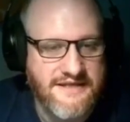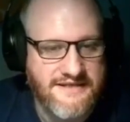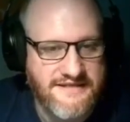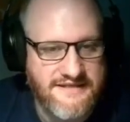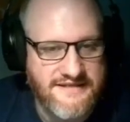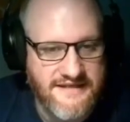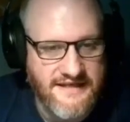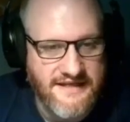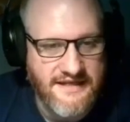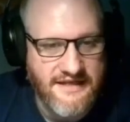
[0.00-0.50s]

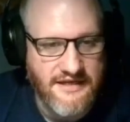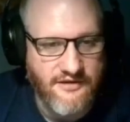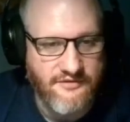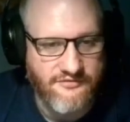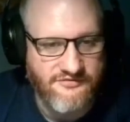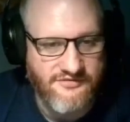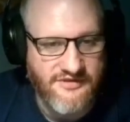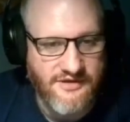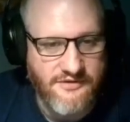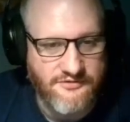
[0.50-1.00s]
C.
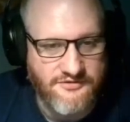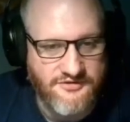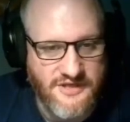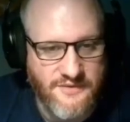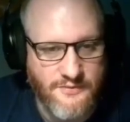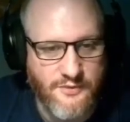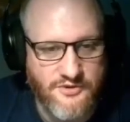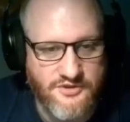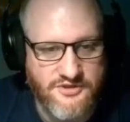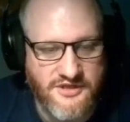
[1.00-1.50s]
Frequency
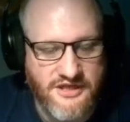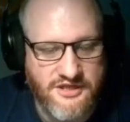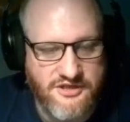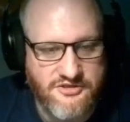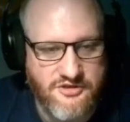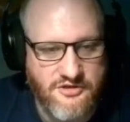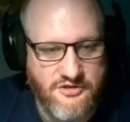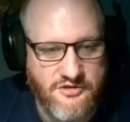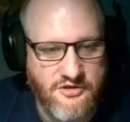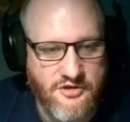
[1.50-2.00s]

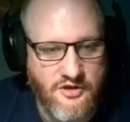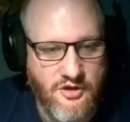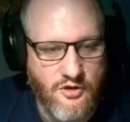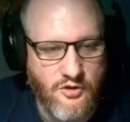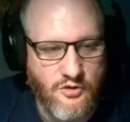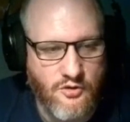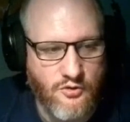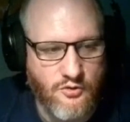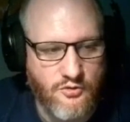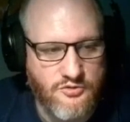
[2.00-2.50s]
modulation,
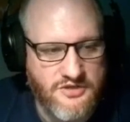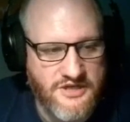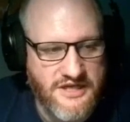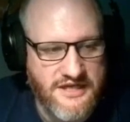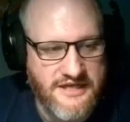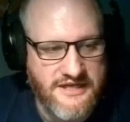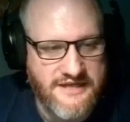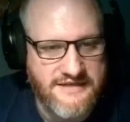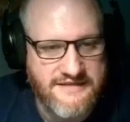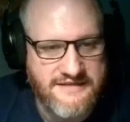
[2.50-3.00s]
or
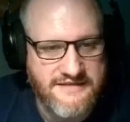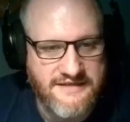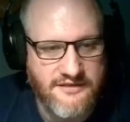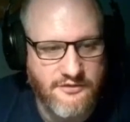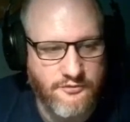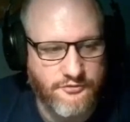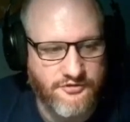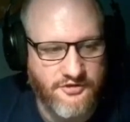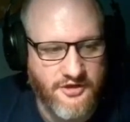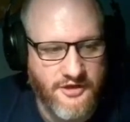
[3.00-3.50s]
D.
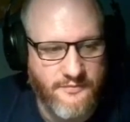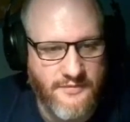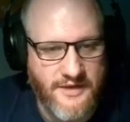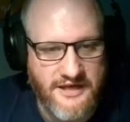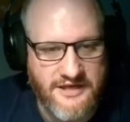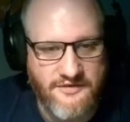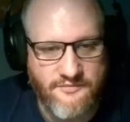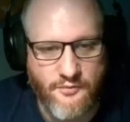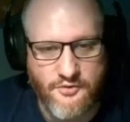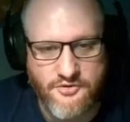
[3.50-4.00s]
Single
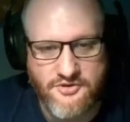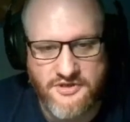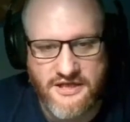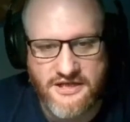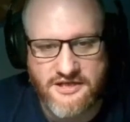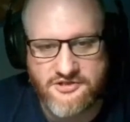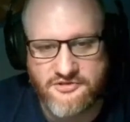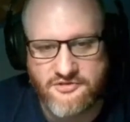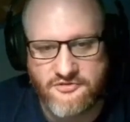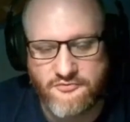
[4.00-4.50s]
sideband
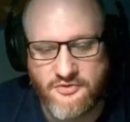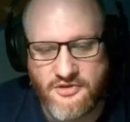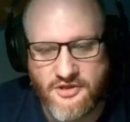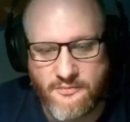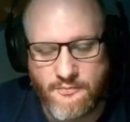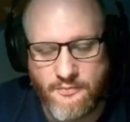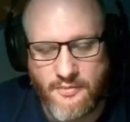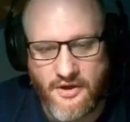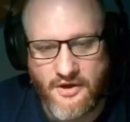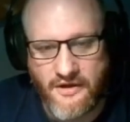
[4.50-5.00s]
modulation with a
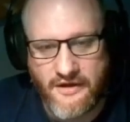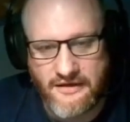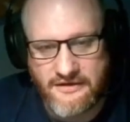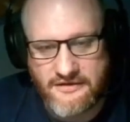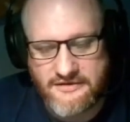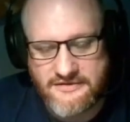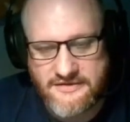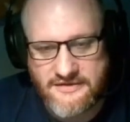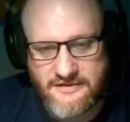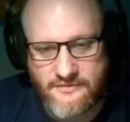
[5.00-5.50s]

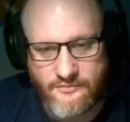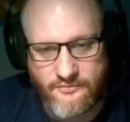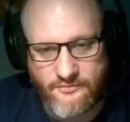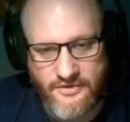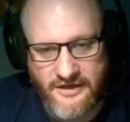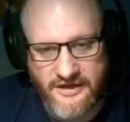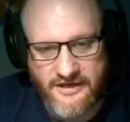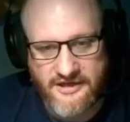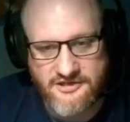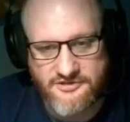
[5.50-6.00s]
pilot
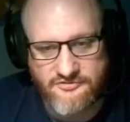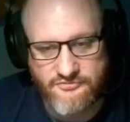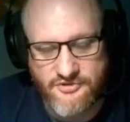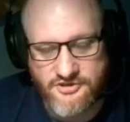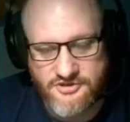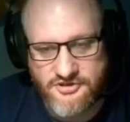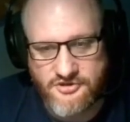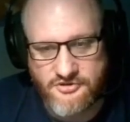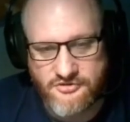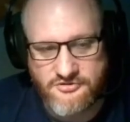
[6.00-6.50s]
(brackets
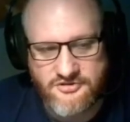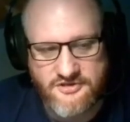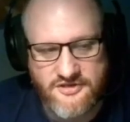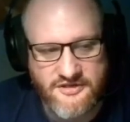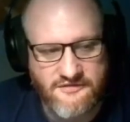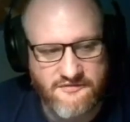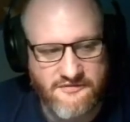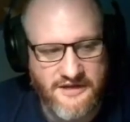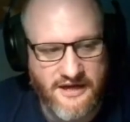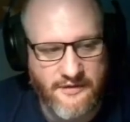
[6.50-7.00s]
reduced)
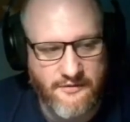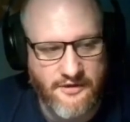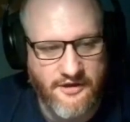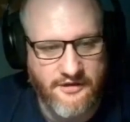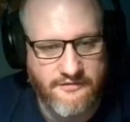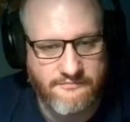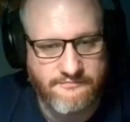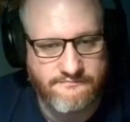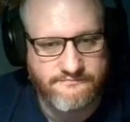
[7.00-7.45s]
carrier.